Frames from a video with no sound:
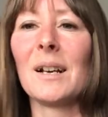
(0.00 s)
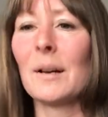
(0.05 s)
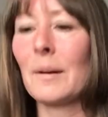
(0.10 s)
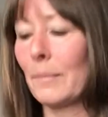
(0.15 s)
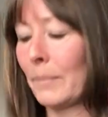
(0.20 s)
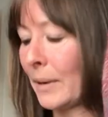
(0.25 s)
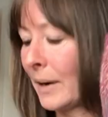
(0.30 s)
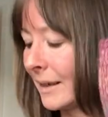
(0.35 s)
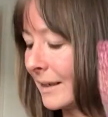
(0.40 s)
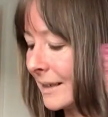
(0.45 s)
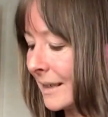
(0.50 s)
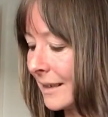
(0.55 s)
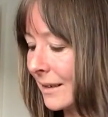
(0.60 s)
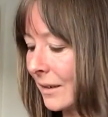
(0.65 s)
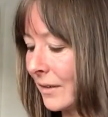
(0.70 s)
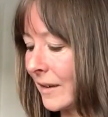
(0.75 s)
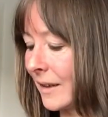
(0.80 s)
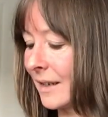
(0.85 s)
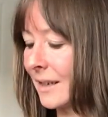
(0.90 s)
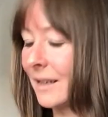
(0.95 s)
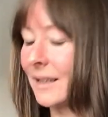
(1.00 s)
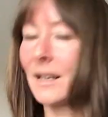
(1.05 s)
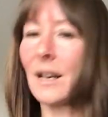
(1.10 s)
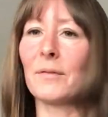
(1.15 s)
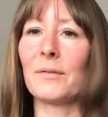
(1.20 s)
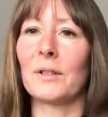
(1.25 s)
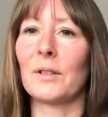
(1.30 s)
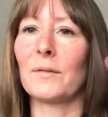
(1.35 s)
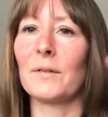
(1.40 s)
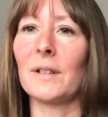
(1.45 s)
but I didn't think I'd
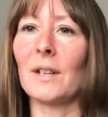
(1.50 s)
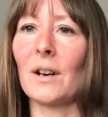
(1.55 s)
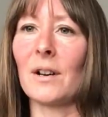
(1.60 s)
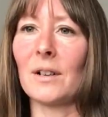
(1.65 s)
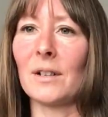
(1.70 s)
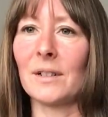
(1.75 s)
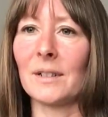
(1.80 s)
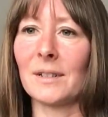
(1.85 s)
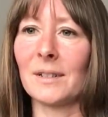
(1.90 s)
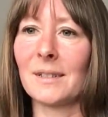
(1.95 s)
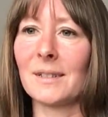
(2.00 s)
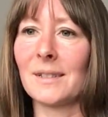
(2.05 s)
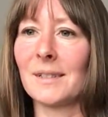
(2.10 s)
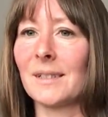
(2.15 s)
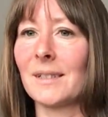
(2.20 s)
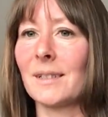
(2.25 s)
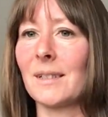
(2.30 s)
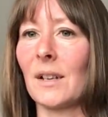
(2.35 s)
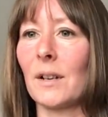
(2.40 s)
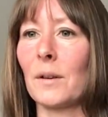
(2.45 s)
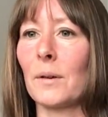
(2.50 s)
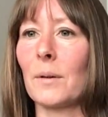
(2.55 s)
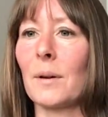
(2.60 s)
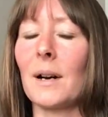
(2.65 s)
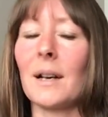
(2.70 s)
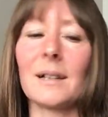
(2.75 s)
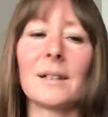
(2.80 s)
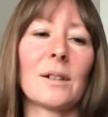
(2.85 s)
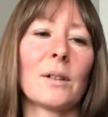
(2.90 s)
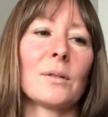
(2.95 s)
have enough yarn, so
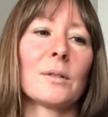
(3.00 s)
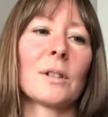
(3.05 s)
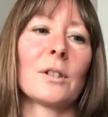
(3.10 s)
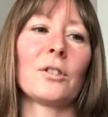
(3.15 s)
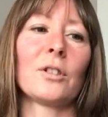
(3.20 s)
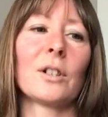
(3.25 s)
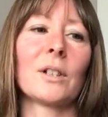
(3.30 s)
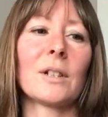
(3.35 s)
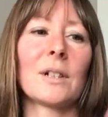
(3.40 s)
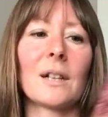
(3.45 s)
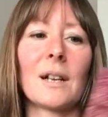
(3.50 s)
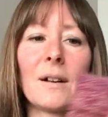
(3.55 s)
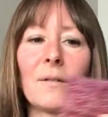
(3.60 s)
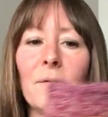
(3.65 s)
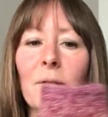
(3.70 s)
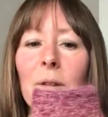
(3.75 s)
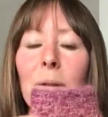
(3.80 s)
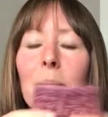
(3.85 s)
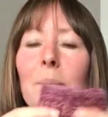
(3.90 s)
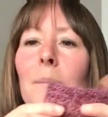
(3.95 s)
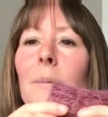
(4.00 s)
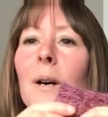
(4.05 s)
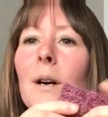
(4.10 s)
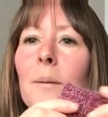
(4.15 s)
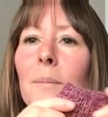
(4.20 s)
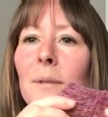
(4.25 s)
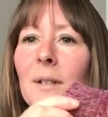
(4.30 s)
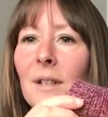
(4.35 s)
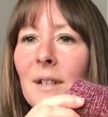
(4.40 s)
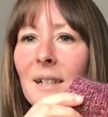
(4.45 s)
I told her she could have them
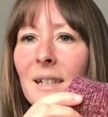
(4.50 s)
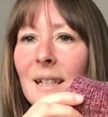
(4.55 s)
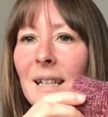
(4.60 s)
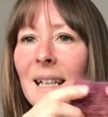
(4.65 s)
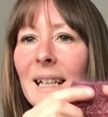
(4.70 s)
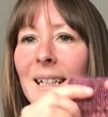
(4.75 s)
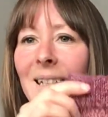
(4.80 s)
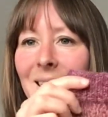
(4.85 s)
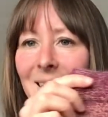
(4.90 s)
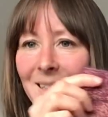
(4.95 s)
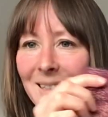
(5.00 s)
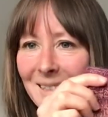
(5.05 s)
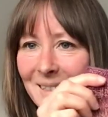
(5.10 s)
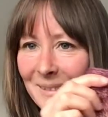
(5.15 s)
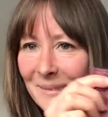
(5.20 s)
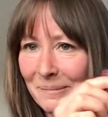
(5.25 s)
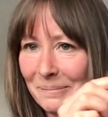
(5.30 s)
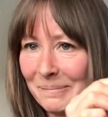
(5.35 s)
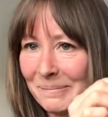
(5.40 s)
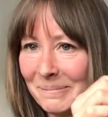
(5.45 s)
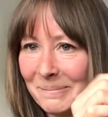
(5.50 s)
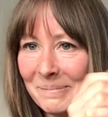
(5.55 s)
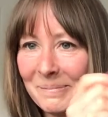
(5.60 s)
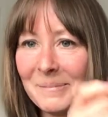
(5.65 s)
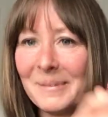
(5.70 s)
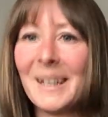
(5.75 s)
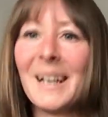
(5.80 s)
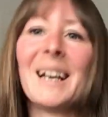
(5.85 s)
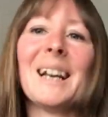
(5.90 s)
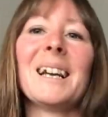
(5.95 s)
up to her knees.
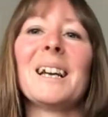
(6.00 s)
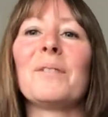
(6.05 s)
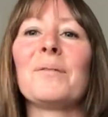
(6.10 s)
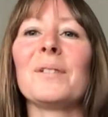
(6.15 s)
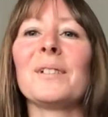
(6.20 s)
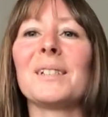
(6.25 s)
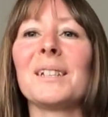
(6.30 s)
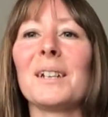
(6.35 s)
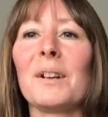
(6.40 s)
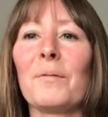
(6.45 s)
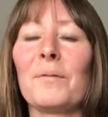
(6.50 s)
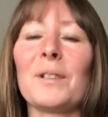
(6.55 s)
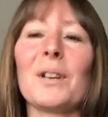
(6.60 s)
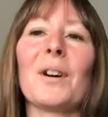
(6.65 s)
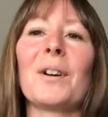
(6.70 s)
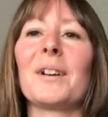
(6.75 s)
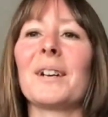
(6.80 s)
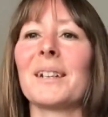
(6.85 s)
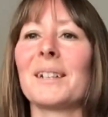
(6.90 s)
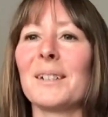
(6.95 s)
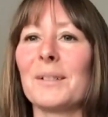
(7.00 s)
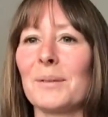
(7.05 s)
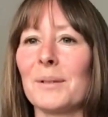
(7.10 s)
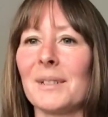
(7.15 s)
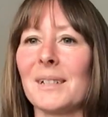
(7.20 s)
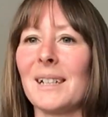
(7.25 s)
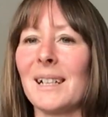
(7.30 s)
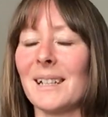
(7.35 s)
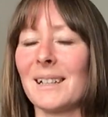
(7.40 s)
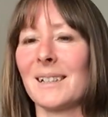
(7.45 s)
If there's enough yarn, I can
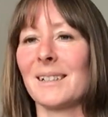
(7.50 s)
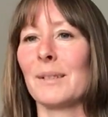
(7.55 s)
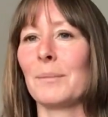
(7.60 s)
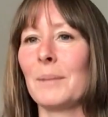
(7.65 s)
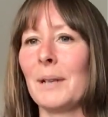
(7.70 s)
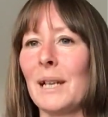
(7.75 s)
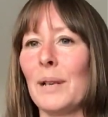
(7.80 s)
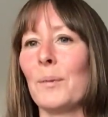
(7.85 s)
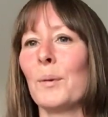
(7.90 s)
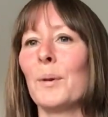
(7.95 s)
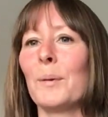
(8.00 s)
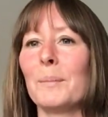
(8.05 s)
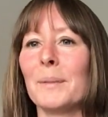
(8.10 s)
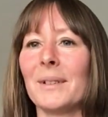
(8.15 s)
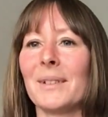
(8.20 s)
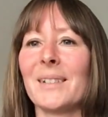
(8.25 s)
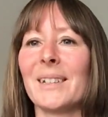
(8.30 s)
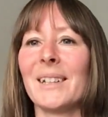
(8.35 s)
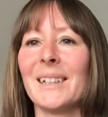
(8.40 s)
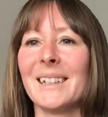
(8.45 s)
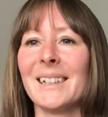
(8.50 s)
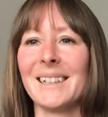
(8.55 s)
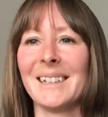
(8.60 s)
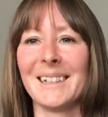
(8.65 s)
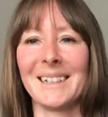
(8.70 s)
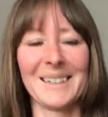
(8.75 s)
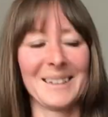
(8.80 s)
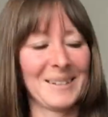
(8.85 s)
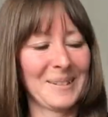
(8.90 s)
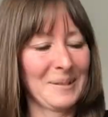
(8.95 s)
always knit her some knee warmers.
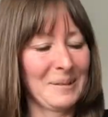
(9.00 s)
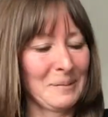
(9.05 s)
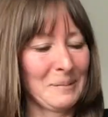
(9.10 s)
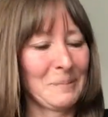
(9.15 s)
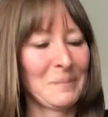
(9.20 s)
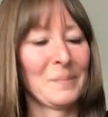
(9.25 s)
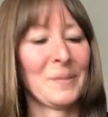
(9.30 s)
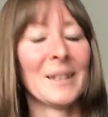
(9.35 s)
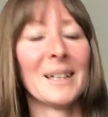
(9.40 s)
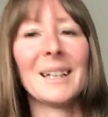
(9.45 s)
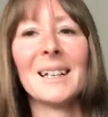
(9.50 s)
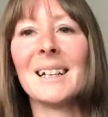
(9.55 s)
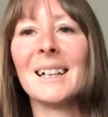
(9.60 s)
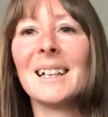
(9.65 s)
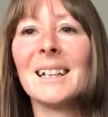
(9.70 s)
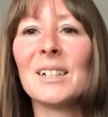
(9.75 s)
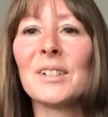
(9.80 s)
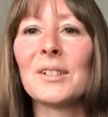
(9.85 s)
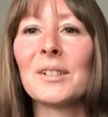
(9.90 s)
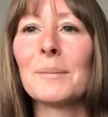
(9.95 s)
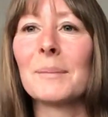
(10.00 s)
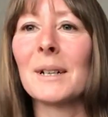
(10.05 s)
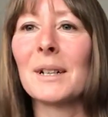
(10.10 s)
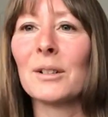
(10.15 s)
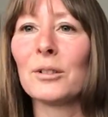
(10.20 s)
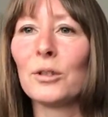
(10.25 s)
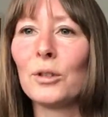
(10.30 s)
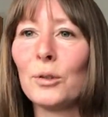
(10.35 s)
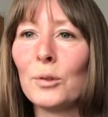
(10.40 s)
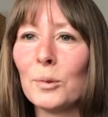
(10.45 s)
Just some
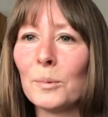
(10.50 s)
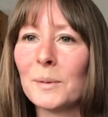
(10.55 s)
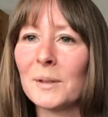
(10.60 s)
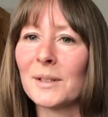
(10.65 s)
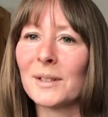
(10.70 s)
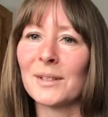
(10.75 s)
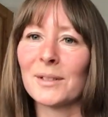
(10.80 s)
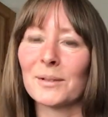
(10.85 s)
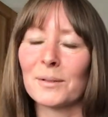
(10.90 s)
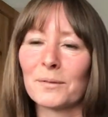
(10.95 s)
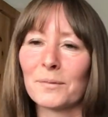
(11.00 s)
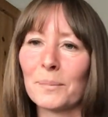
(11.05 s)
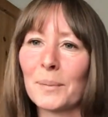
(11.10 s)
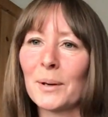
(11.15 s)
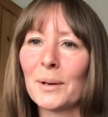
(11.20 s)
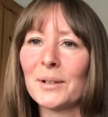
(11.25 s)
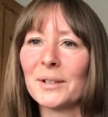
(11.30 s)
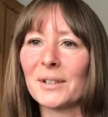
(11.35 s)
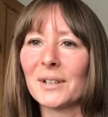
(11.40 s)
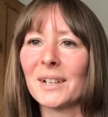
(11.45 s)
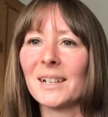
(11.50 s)
little tubes to sort of put onto